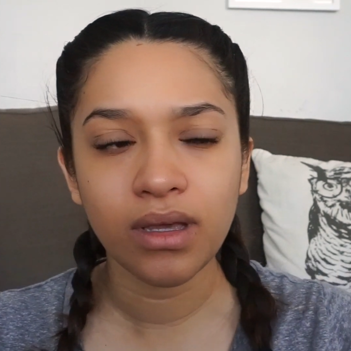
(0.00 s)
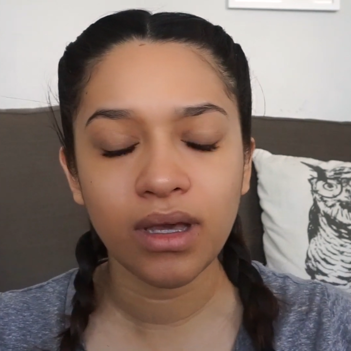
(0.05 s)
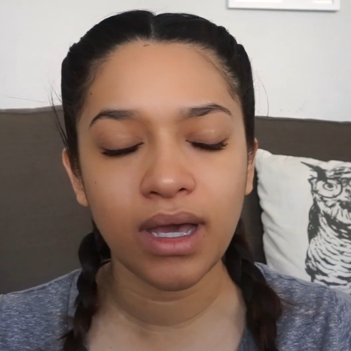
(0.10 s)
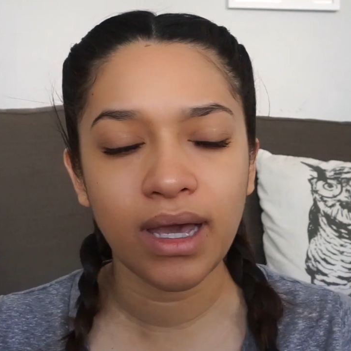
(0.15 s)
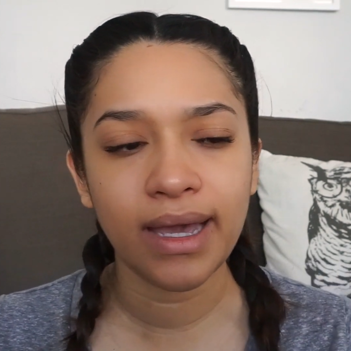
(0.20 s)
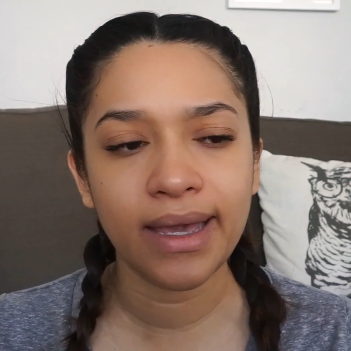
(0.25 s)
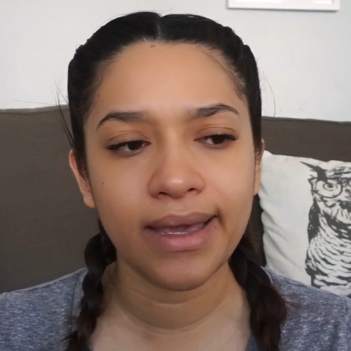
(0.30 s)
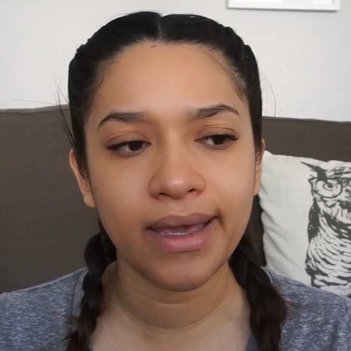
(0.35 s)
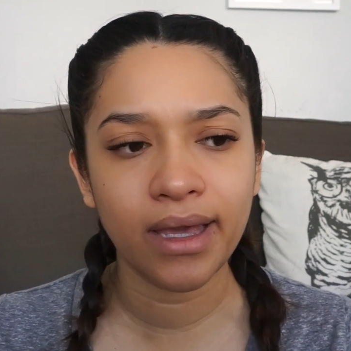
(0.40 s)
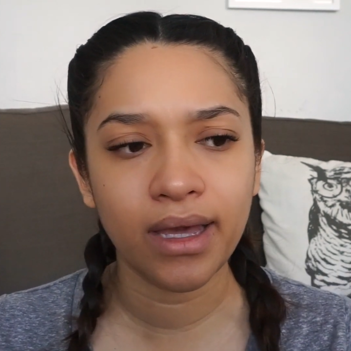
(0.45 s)

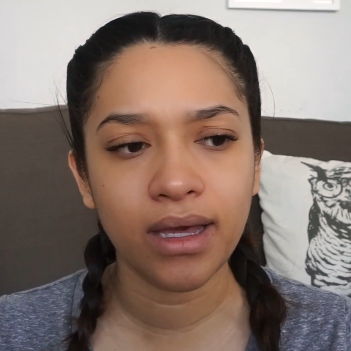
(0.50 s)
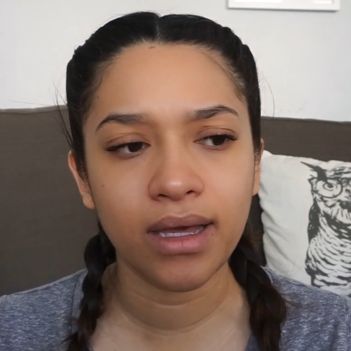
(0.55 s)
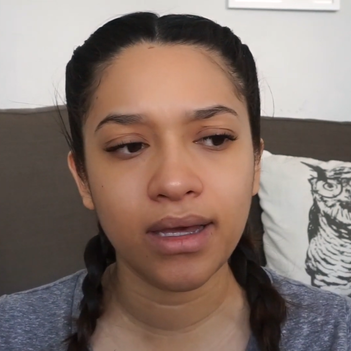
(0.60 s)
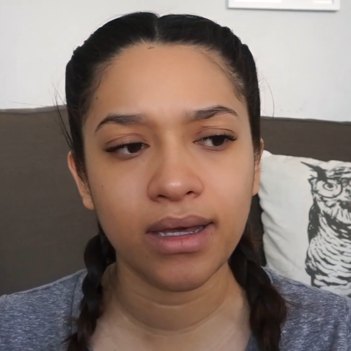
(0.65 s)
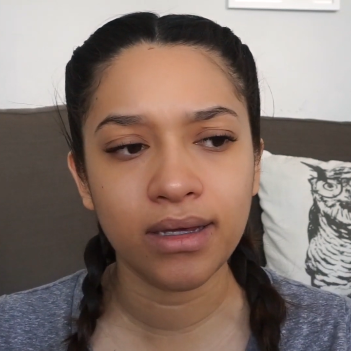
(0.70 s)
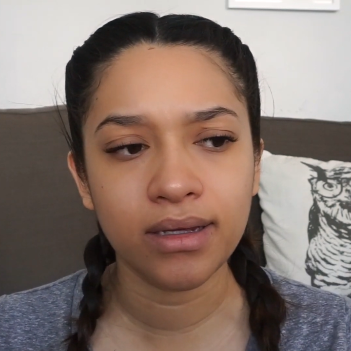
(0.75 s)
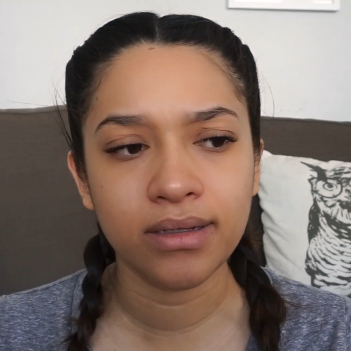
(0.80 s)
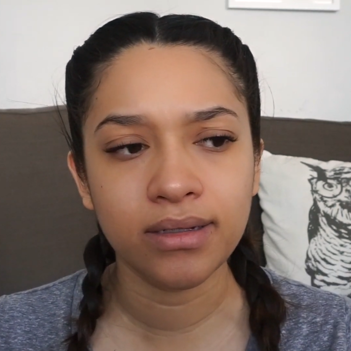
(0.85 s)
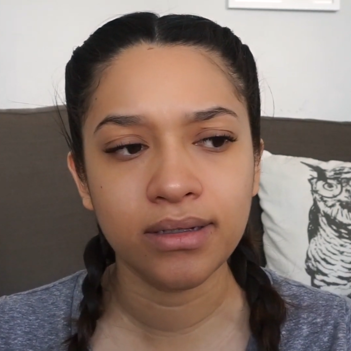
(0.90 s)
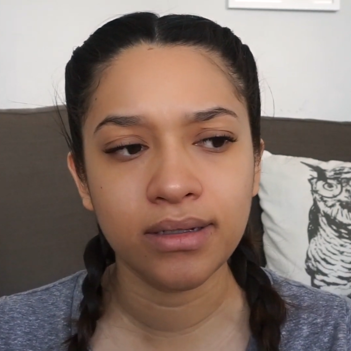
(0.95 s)

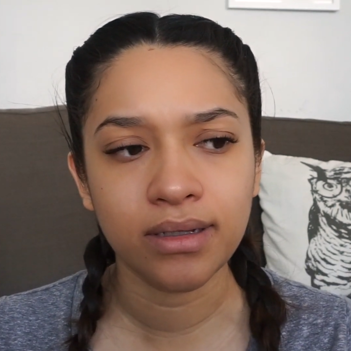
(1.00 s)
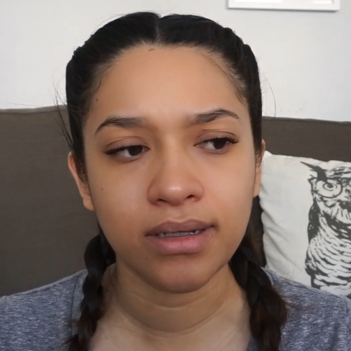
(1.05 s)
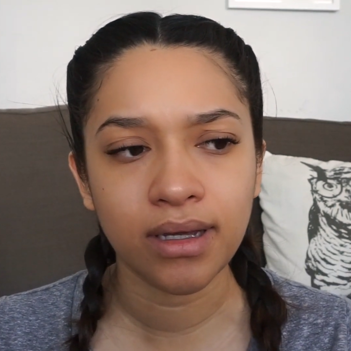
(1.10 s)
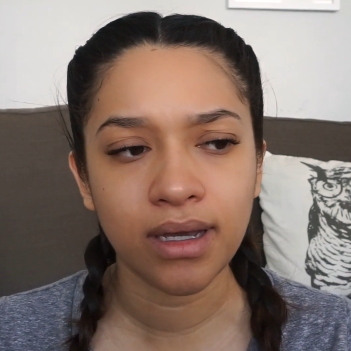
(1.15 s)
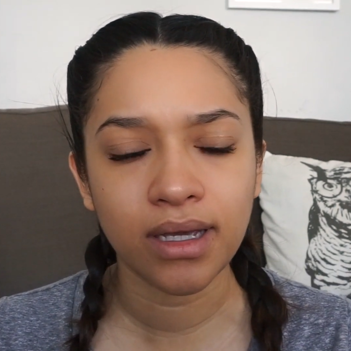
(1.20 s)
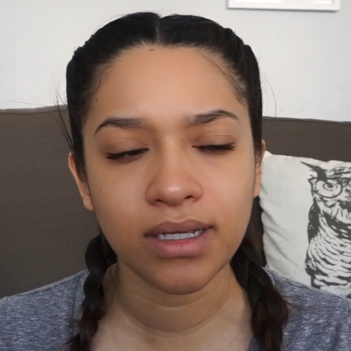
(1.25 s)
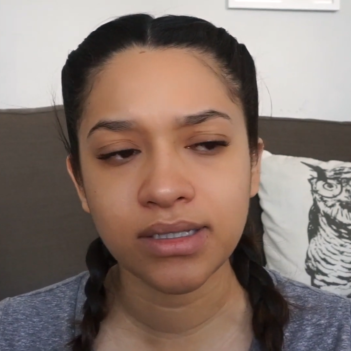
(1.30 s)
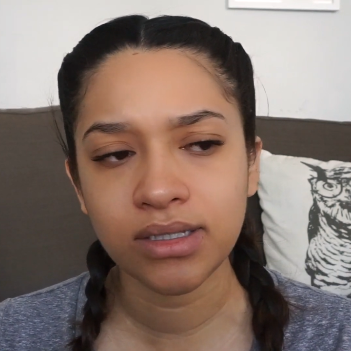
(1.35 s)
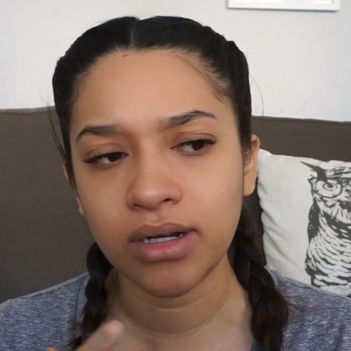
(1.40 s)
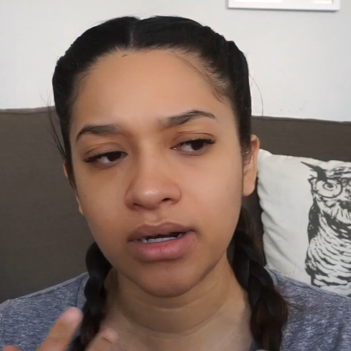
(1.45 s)
I
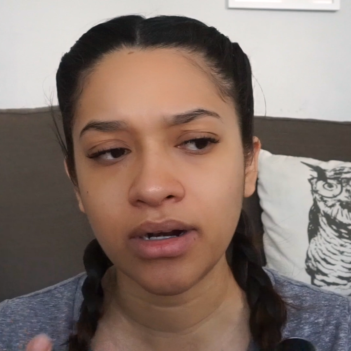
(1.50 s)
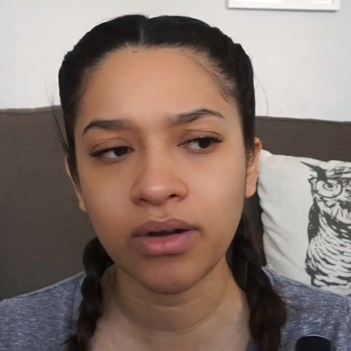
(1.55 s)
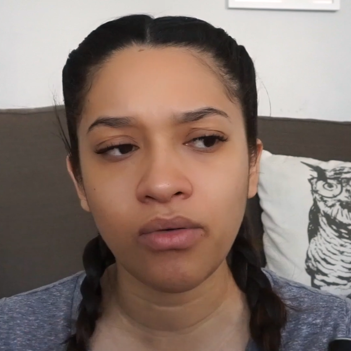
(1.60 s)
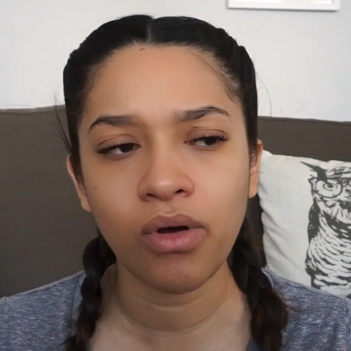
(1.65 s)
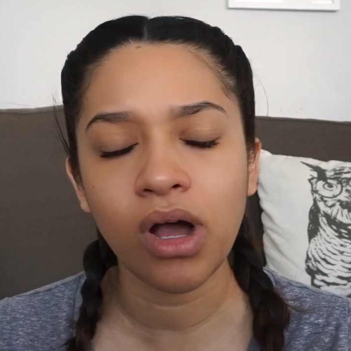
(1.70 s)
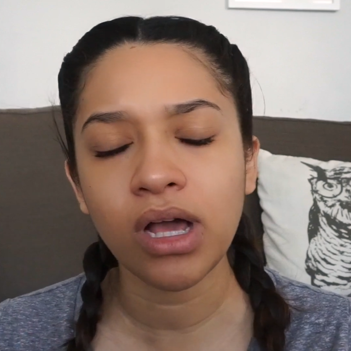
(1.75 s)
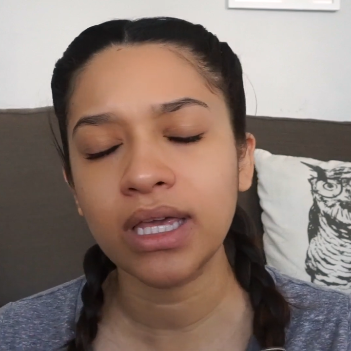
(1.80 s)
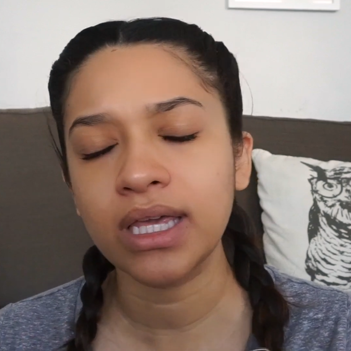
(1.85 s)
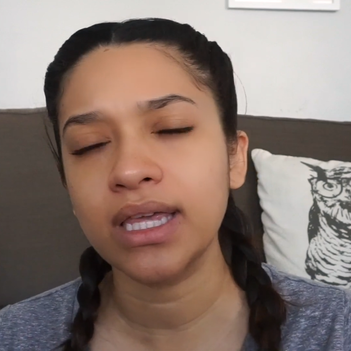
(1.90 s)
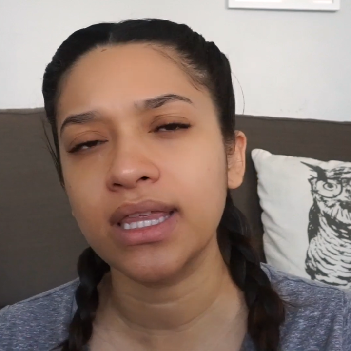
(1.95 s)
started
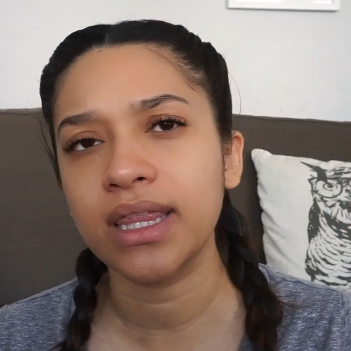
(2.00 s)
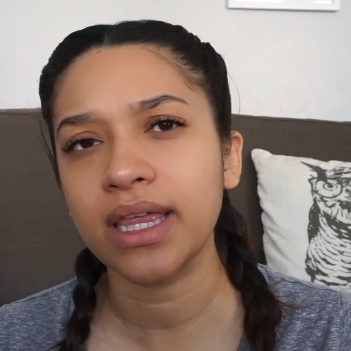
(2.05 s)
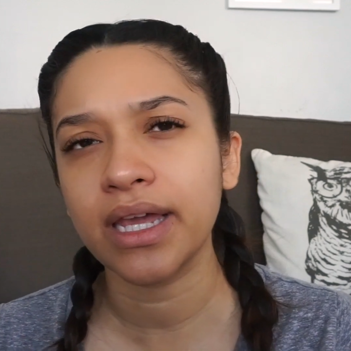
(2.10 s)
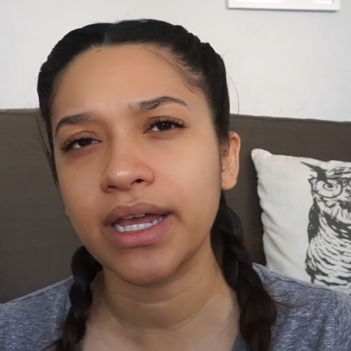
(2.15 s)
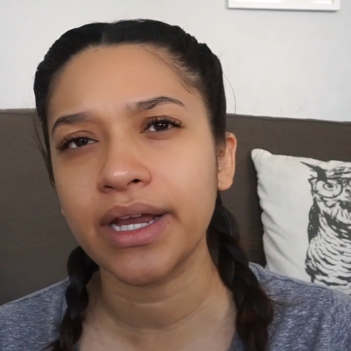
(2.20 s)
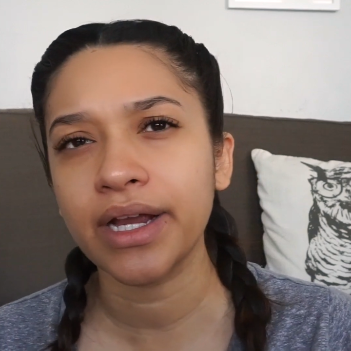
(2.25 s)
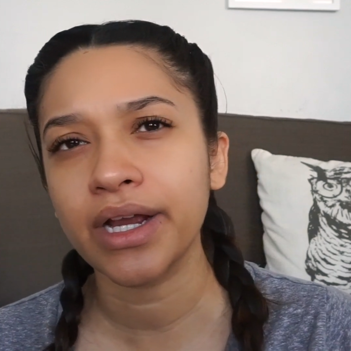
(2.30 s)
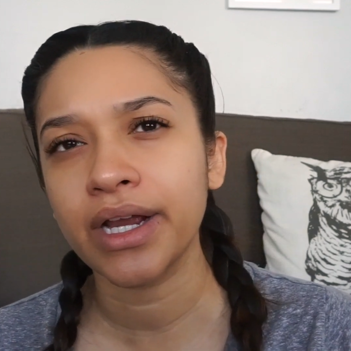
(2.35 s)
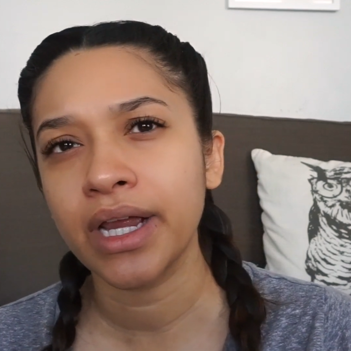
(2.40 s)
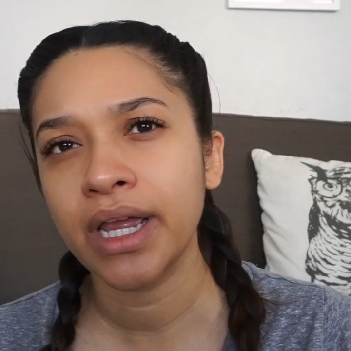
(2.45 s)
walking
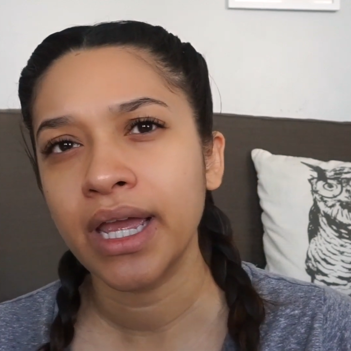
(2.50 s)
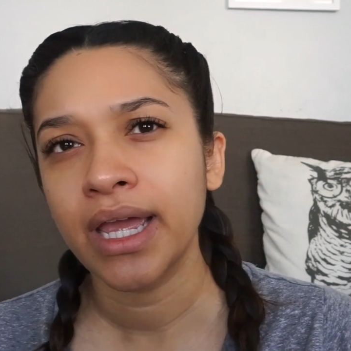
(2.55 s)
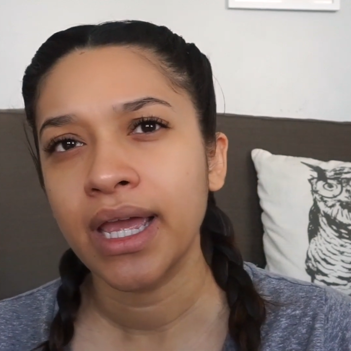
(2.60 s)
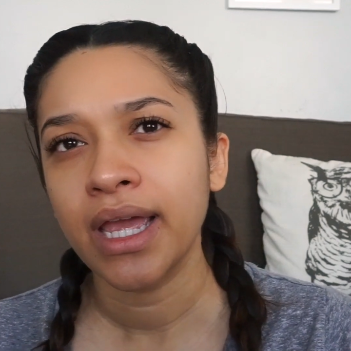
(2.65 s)
there,